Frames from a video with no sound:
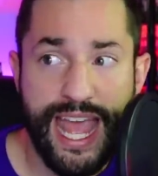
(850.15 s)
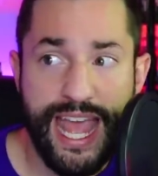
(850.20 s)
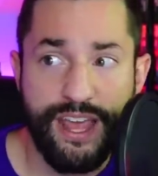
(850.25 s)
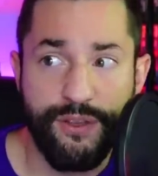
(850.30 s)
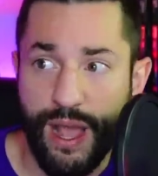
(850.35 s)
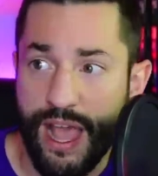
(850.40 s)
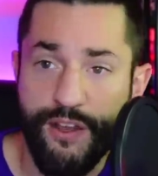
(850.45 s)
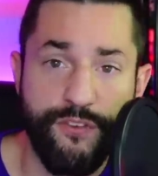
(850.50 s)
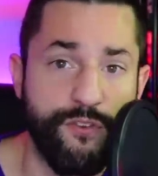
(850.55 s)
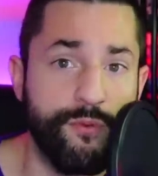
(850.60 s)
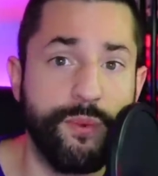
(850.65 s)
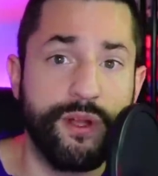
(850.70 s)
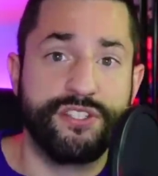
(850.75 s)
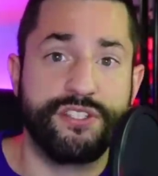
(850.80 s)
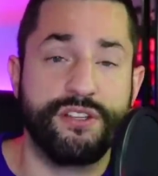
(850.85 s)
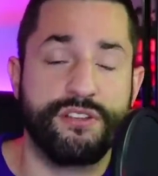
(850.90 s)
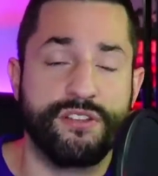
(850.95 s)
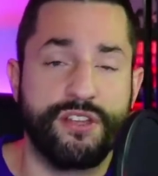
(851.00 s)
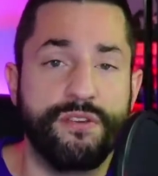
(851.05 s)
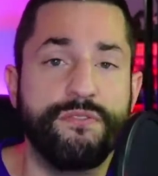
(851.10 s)
However much
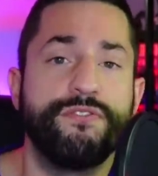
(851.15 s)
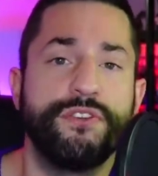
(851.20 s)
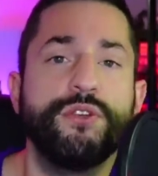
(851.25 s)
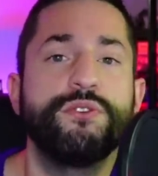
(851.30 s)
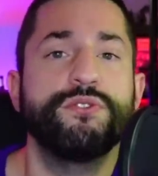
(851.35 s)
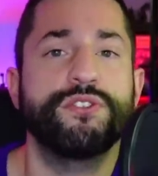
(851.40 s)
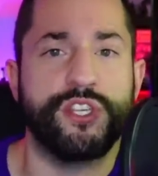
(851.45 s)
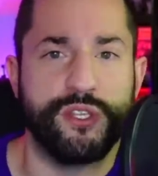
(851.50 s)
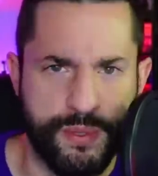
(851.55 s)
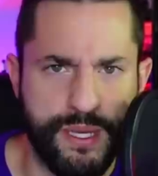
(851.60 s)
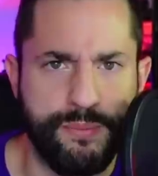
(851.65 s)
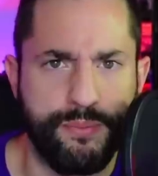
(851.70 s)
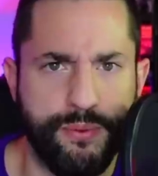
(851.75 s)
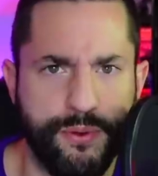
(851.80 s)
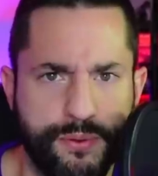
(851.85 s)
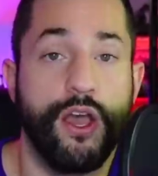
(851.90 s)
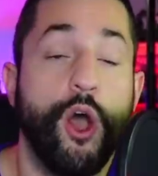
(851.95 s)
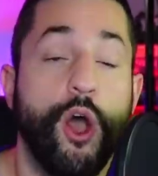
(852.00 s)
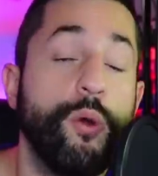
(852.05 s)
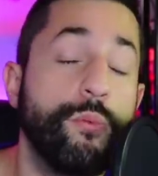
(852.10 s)
it confuses people.
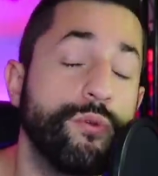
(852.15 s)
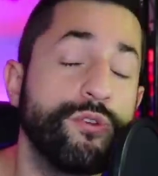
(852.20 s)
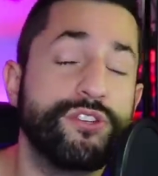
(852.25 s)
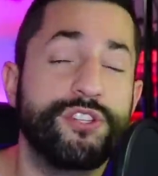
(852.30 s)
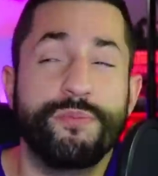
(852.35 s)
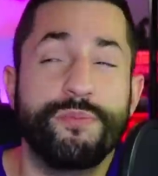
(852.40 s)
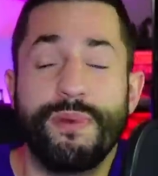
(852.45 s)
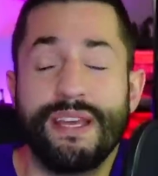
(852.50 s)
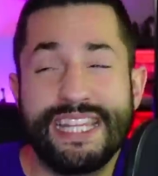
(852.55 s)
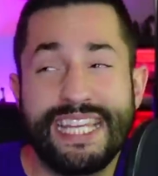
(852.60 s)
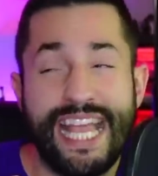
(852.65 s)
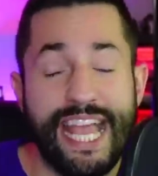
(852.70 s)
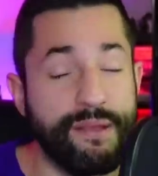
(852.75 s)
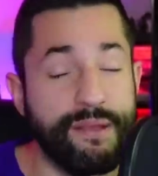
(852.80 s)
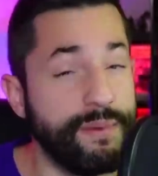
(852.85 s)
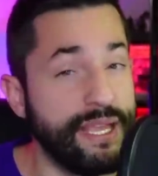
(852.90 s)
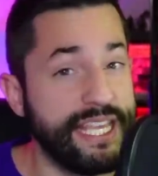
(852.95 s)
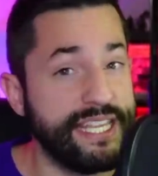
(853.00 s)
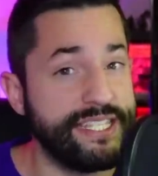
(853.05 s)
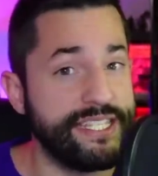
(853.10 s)
Homebrew should make the game
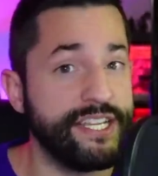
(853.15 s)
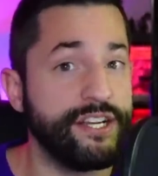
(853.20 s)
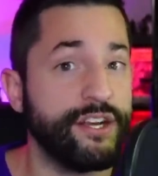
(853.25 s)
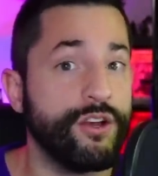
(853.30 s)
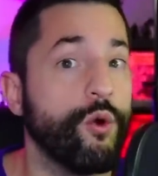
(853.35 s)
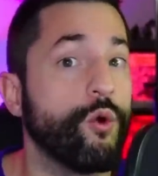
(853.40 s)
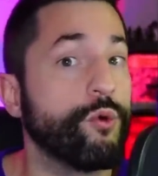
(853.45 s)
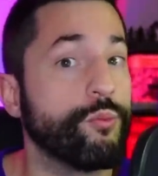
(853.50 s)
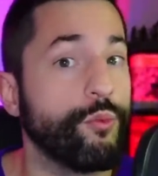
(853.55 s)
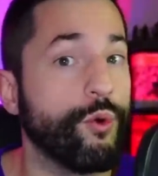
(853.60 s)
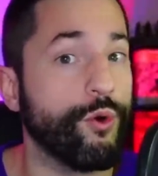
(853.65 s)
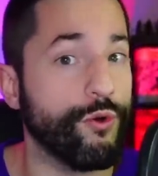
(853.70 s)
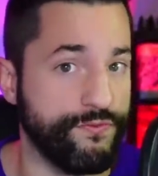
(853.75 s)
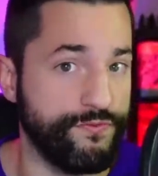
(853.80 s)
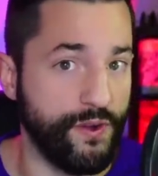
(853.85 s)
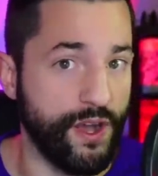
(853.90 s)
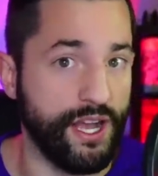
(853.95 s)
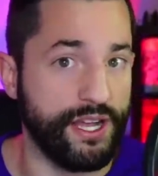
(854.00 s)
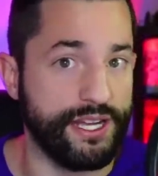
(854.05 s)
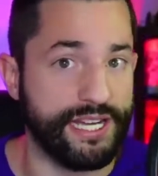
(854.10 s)
easier or more
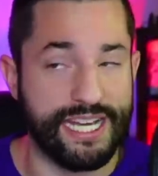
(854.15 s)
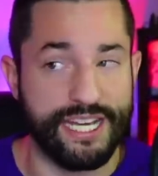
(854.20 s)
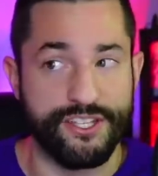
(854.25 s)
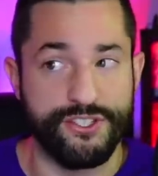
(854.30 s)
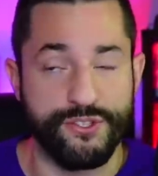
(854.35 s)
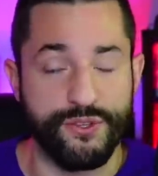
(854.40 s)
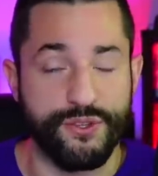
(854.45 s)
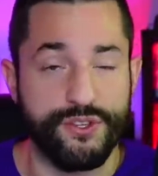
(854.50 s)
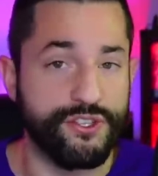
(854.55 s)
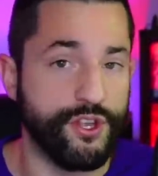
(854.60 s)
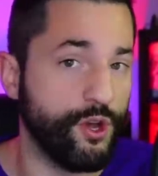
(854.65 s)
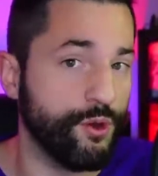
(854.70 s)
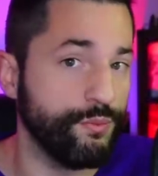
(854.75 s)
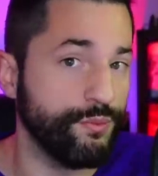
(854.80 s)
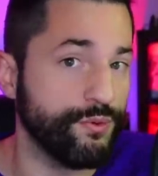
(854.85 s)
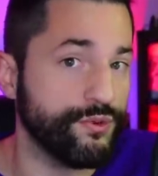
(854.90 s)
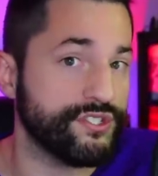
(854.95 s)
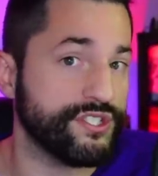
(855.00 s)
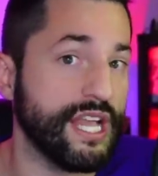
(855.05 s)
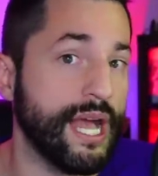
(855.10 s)
fun. And as soon as the
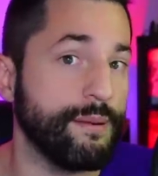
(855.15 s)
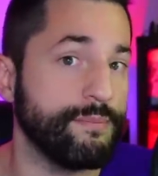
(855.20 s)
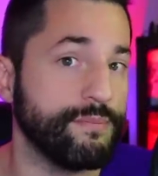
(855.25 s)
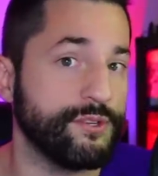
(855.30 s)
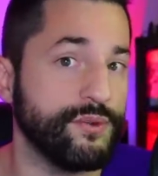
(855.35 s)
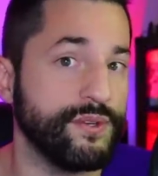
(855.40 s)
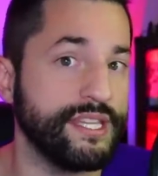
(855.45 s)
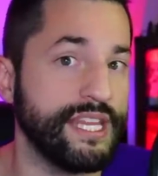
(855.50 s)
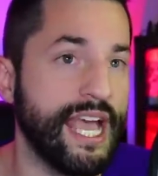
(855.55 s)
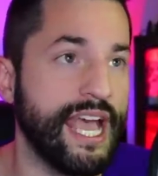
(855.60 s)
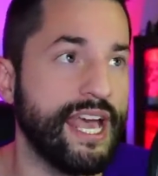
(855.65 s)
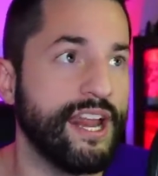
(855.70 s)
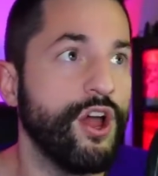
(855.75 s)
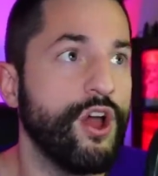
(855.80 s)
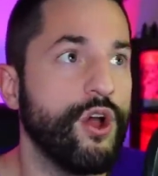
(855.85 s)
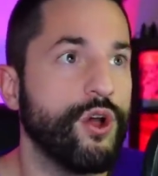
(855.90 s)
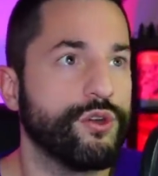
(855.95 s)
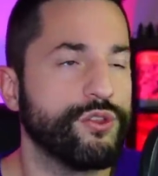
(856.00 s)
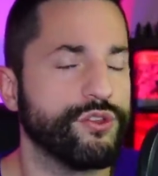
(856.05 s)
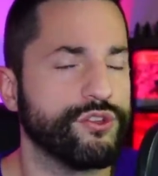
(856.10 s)
homebrew stop doing that,
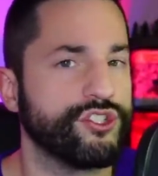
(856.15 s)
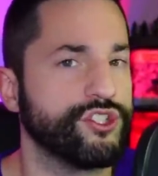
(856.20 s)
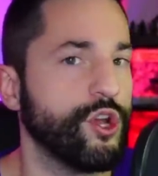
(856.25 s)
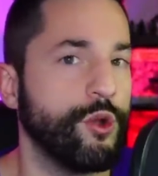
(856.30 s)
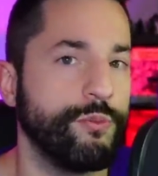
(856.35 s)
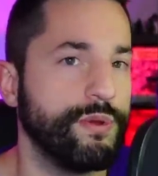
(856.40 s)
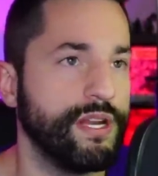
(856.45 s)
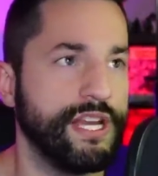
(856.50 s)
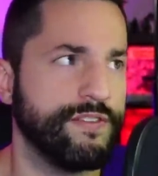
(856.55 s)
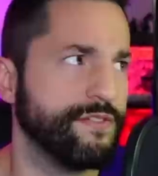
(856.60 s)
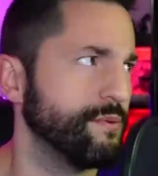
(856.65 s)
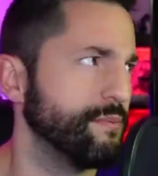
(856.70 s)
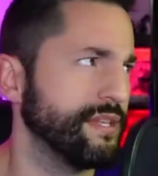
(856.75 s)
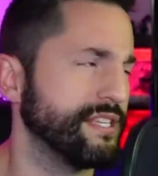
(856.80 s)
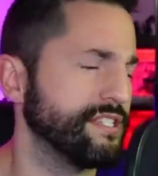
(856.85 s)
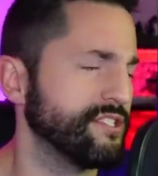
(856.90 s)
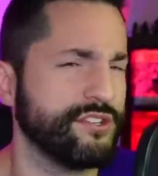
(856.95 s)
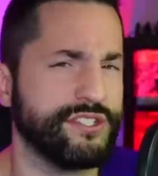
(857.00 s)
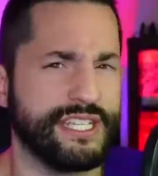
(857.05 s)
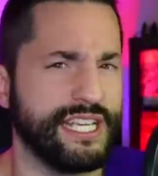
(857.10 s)
or there's so many of them that
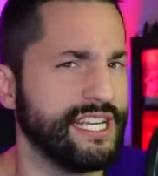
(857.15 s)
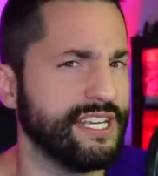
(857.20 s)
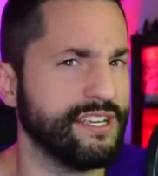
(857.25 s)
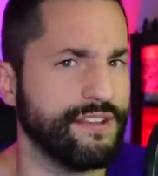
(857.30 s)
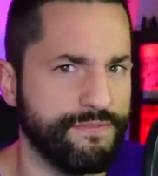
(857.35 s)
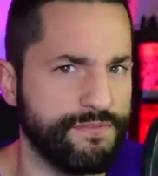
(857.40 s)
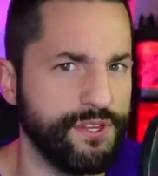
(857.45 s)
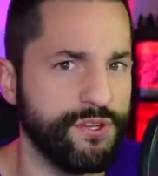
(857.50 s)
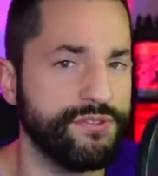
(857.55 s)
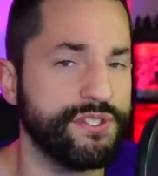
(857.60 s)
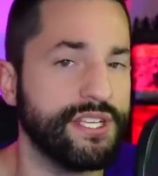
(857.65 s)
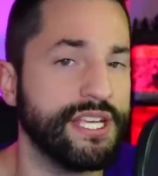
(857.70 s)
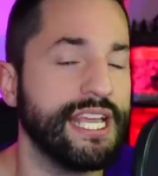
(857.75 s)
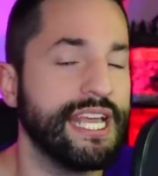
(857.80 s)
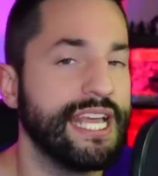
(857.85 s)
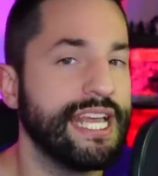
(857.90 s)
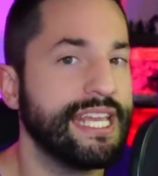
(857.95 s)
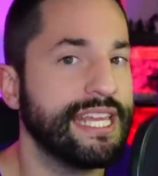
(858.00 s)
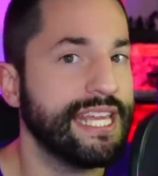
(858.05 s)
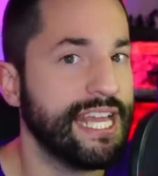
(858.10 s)
starts getting confusing,
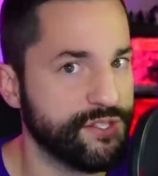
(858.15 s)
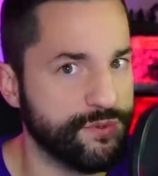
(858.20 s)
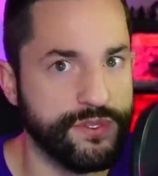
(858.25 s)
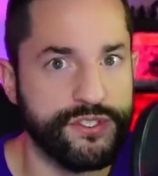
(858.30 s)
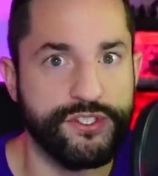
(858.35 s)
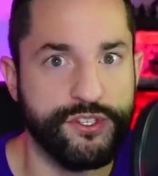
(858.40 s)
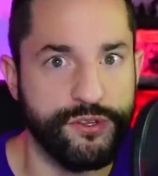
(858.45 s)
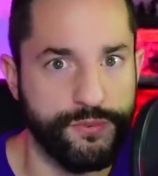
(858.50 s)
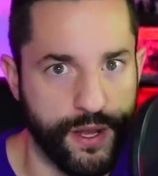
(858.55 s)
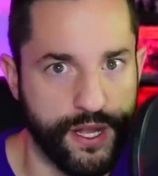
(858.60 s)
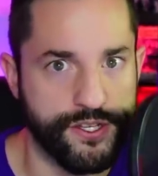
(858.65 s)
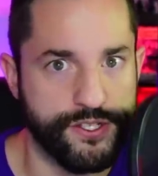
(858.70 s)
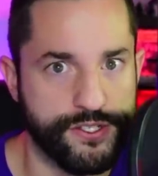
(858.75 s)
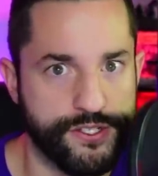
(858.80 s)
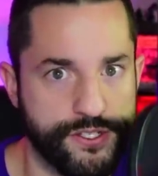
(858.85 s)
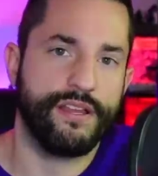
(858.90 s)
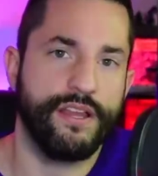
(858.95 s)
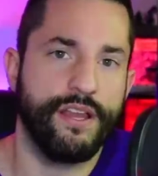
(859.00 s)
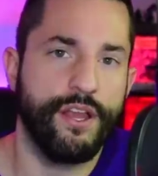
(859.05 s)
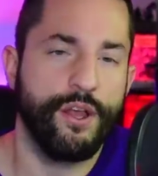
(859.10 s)
that's when it's too much.
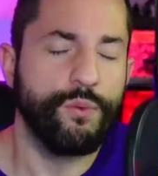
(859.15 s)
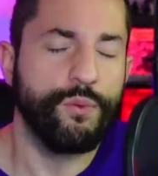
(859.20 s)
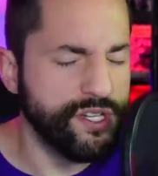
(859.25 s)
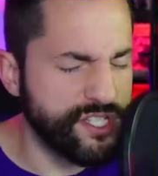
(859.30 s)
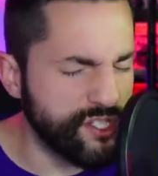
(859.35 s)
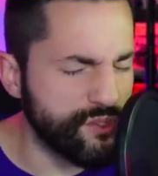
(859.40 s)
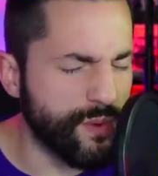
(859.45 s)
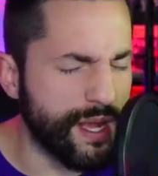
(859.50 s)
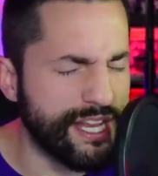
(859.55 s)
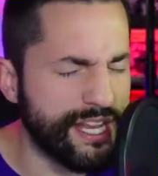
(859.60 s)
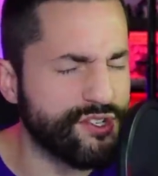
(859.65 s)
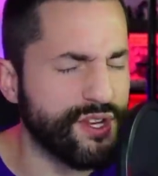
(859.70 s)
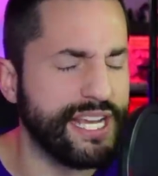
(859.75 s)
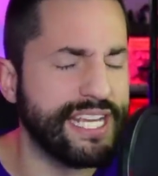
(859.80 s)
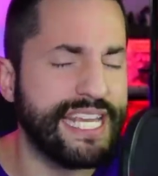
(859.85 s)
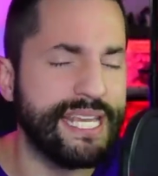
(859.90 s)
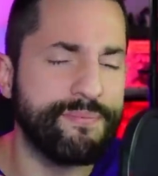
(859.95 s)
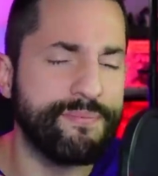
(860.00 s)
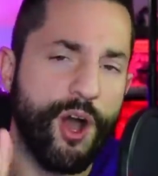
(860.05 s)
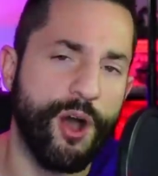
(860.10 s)
Which is why I try and
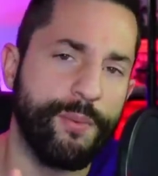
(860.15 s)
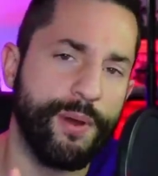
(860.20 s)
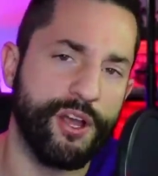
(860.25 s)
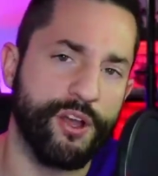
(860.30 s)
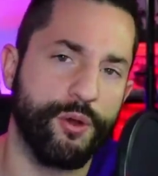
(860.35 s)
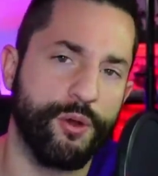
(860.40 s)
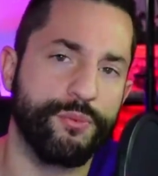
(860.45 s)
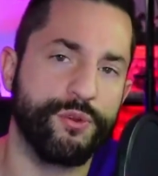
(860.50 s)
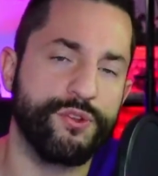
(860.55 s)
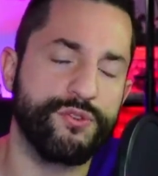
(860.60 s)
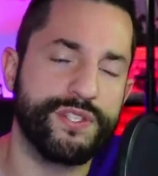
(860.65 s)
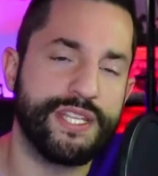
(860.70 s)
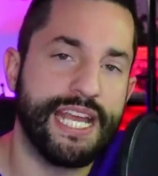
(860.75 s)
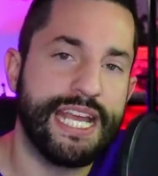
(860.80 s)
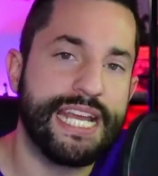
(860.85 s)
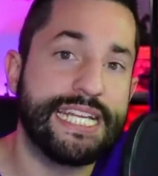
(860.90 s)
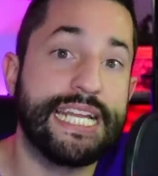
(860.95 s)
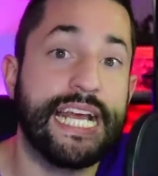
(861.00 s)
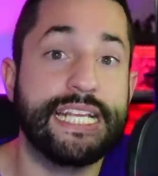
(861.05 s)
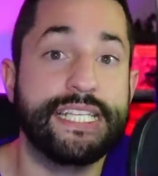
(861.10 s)
keep all my homebrews
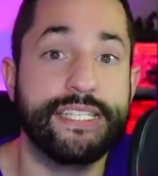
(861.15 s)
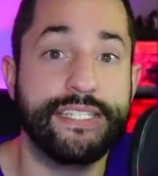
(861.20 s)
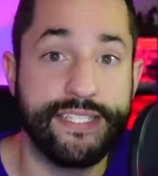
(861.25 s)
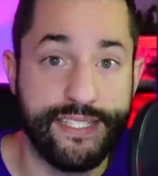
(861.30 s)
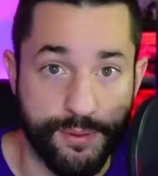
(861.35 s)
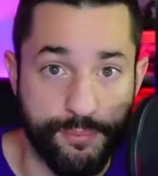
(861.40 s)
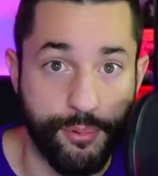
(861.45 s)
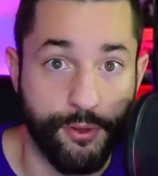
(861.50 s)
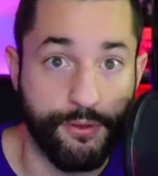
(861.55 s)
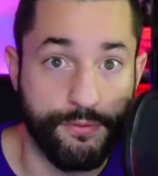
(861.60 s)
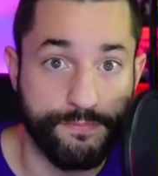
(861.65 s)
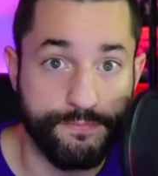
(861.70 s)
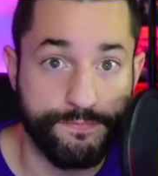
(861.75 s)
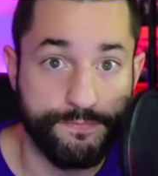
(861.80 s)
nice and simple.